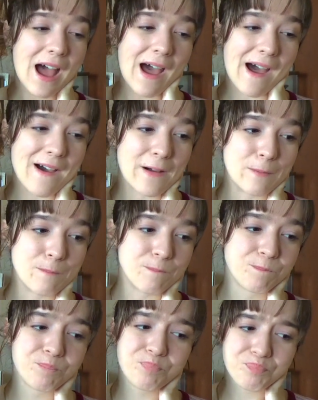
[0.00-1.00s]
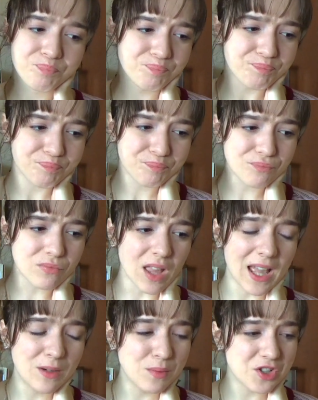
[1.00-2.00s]

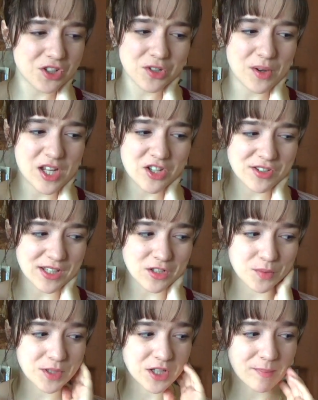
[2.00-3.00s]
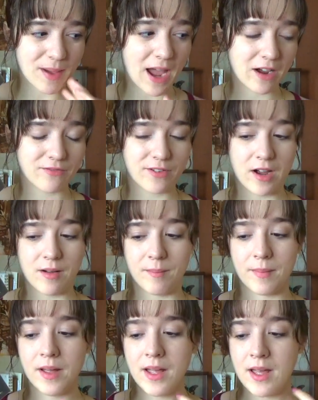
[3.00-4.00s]
And it was just so interesting switching back
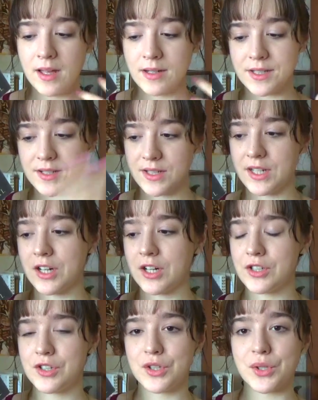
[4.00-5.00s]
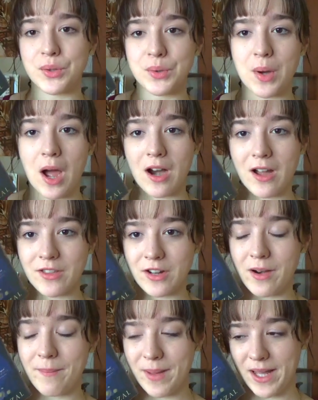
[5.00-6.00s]
from Nazir to our
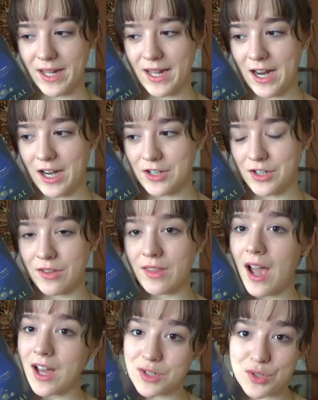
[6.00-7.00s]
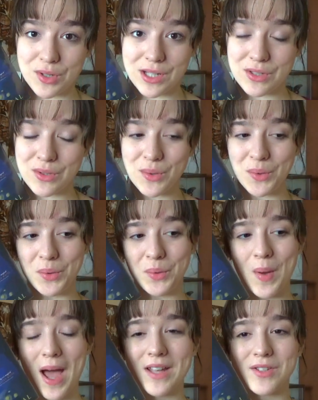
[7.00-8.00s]
other main character, the Huntress,
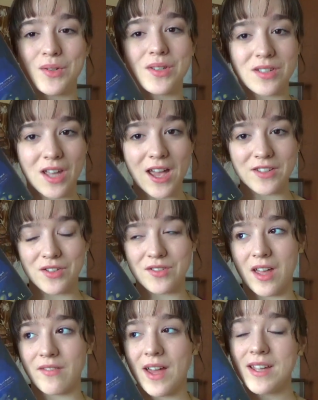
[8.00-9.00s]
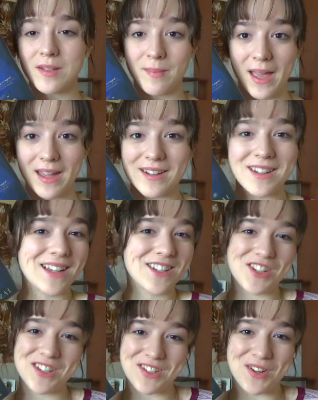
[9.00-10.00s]
who has to disguise herself as a man.
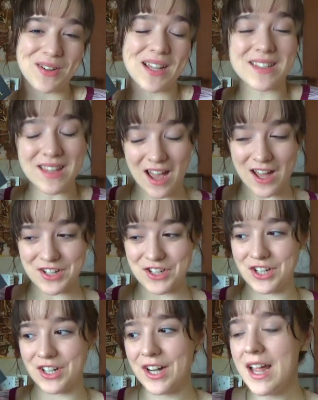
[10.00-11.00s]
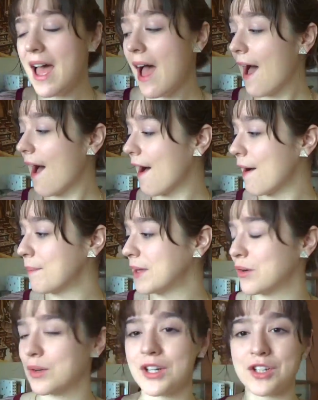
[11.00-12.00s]
She is known as the Hunter,
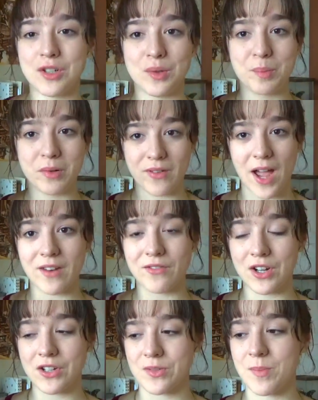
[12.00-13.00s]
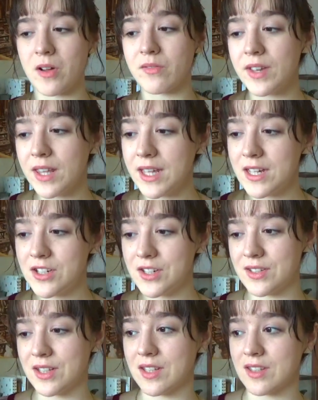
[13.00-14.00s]
in order to provide for her small village,
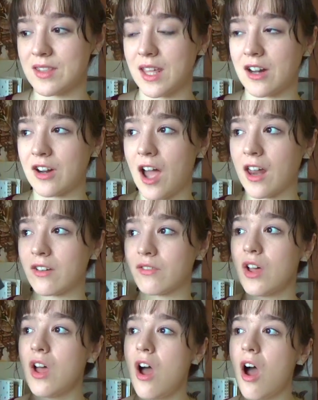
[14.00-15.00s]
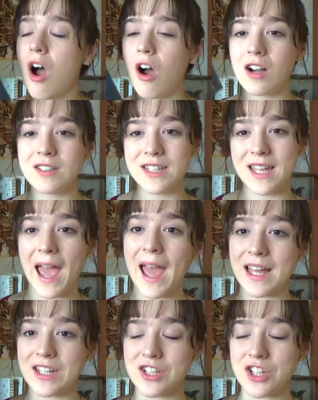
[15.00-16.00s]
since they are kind of on the
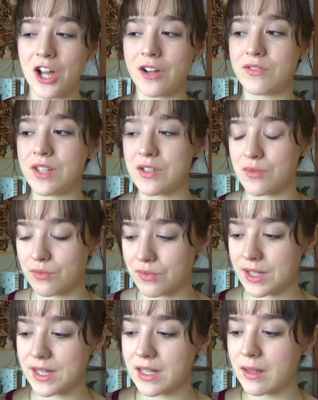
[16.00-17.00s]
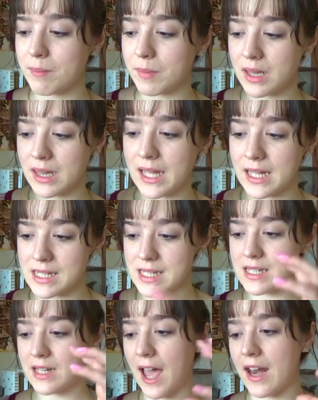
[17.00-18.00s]
edge of this really
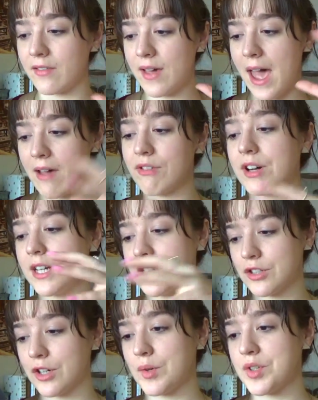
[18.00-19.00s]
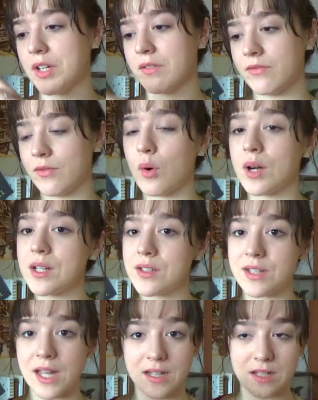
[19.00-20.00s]
malignant kind of ever-encroaching
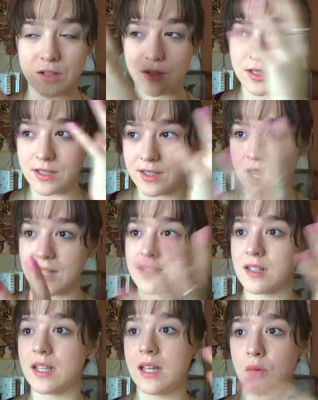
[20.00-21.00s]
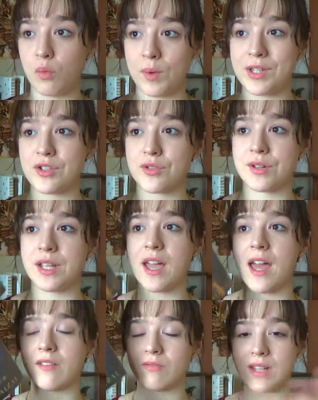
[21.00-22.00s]
forest and desolate, wintry
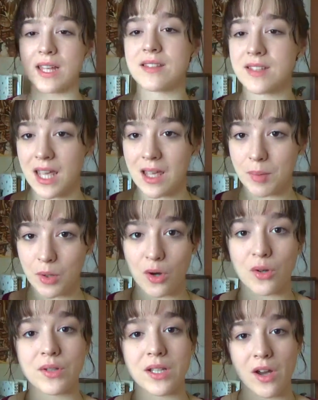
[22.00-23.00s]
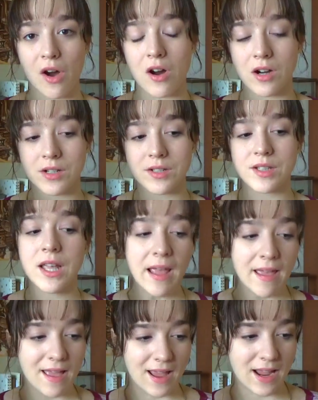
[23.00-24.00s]
kind of landscape called the Ars.
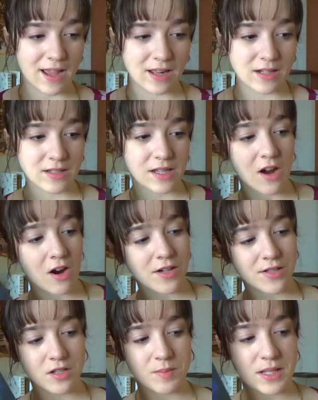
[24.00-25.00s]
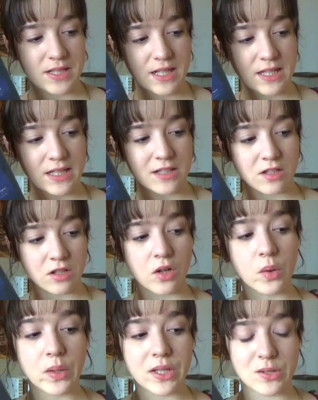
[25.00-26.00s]
And the Ars is basically
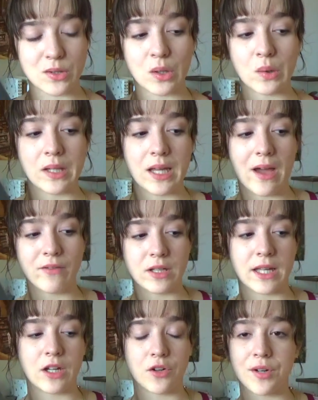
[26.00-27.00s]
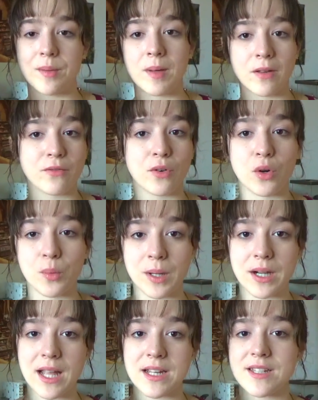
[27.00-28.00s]
slowly, slowly ever like creeping
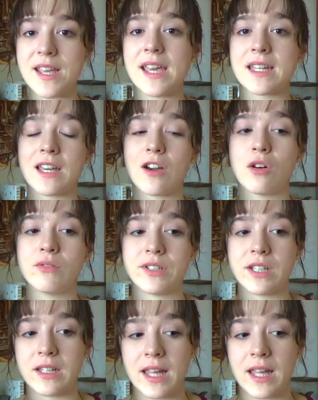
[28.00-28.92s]
forward and taking over the